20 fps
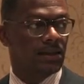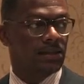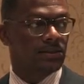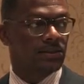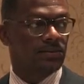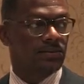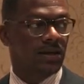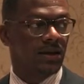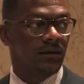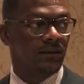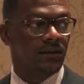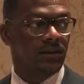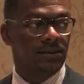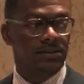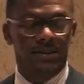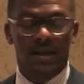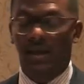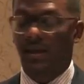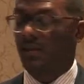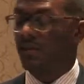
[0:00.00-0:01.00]
So definitely
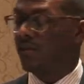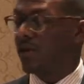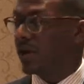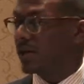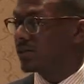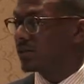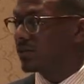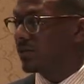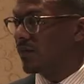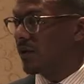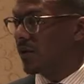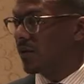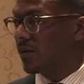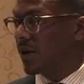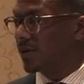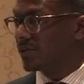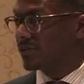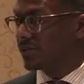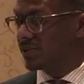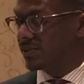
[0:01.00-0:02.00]
take advantage of our
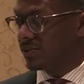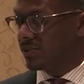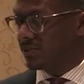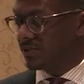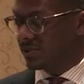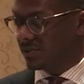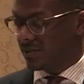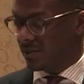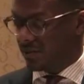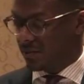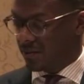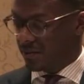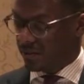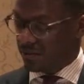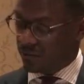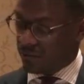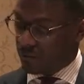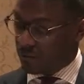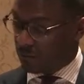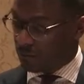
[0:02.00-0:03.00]
graduate students that are in the
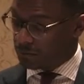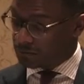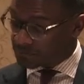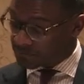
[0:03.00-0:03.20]
room.